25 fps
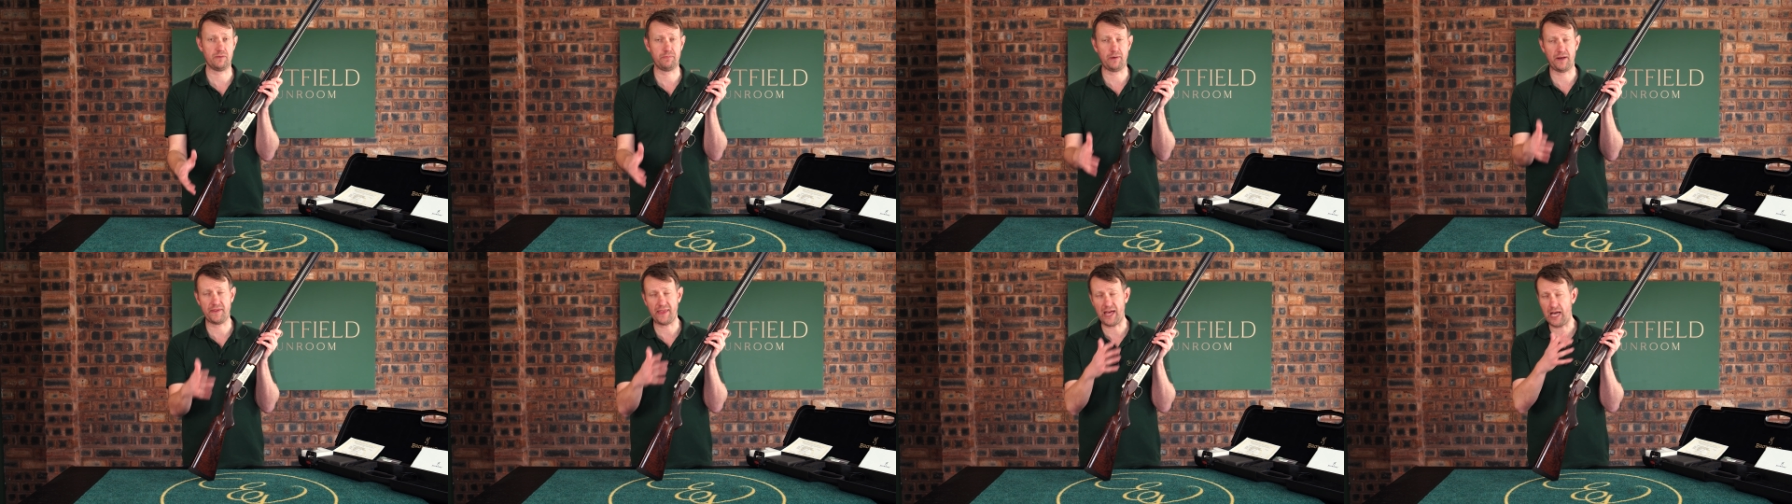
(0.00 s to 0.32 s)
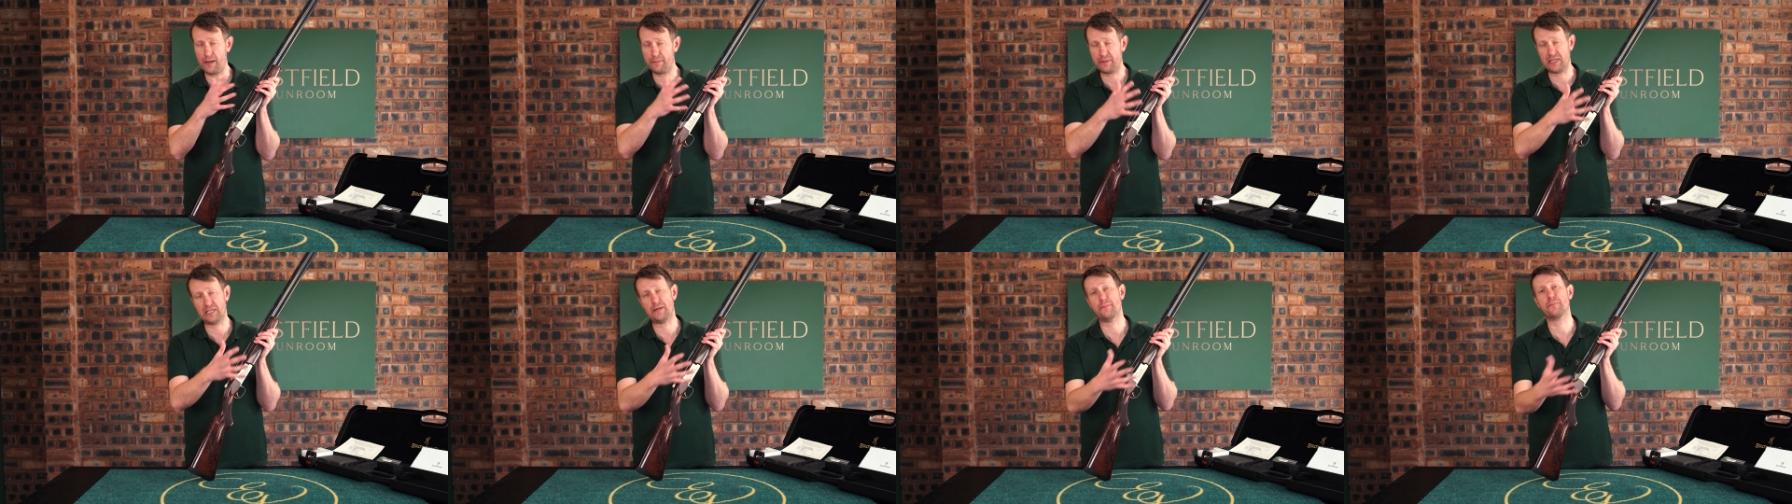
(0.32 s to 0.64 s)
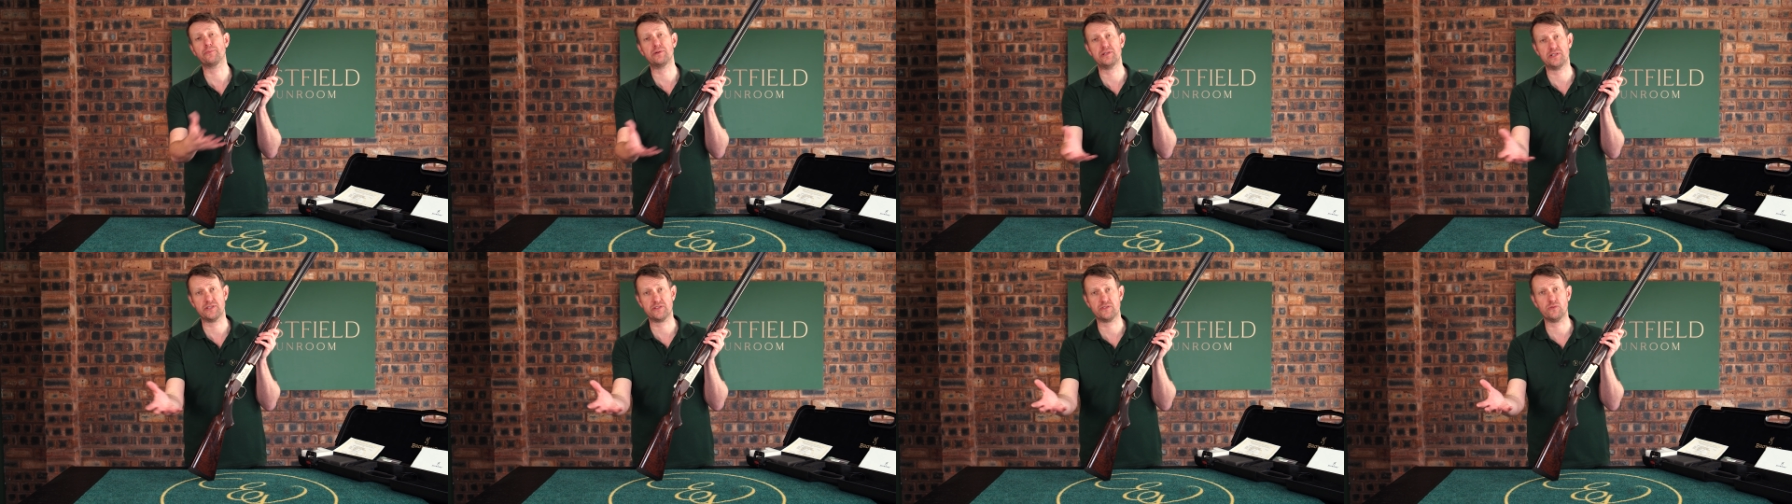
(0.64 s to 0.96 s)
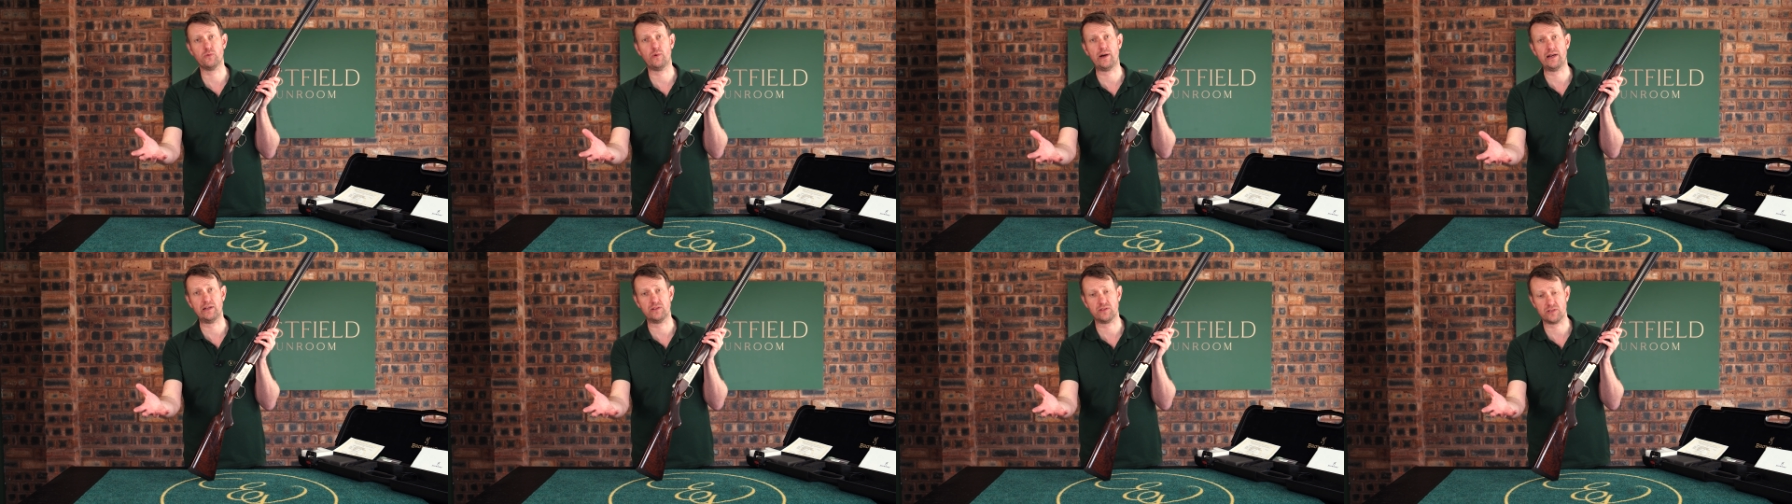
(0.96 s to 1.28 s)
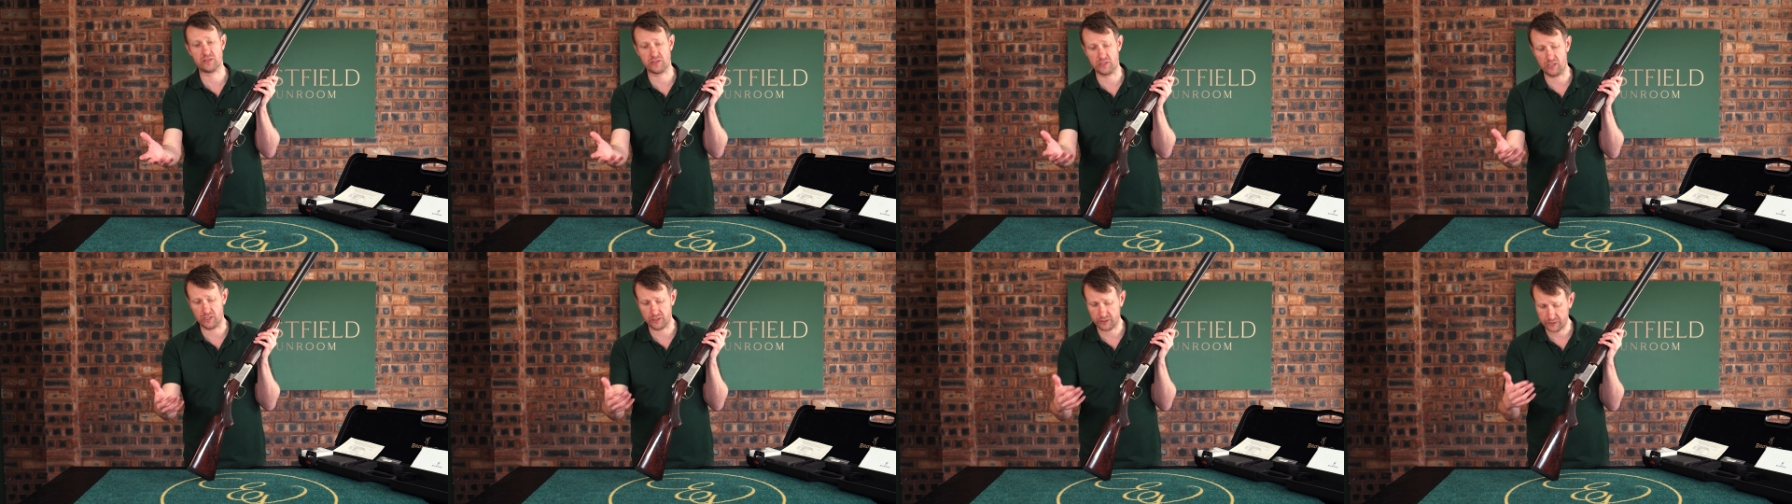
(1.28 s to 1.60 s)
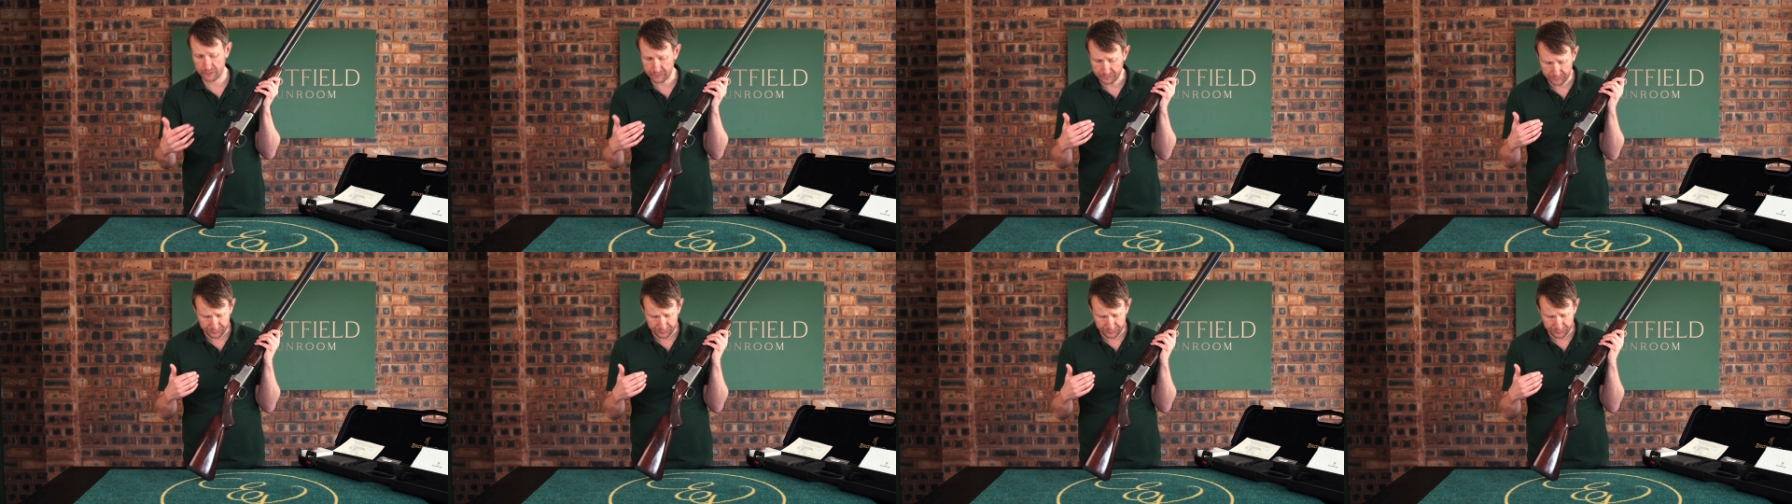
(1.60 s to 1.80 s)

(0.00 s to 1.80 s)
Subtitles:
By that, I mean a Prince of Wales stock.